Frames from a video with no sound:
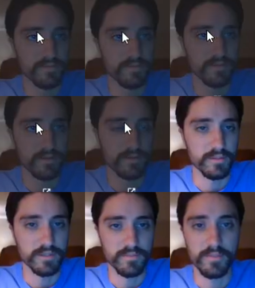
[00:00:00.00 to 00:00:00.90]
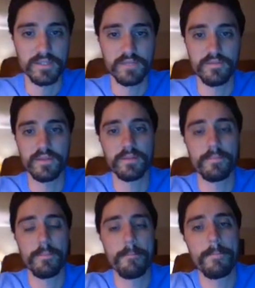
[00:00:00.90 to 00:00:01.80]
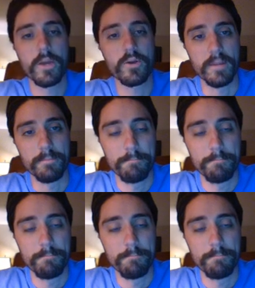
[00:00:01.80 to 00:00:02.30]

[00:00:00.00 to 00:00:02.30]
or let me split myself over there. Okay.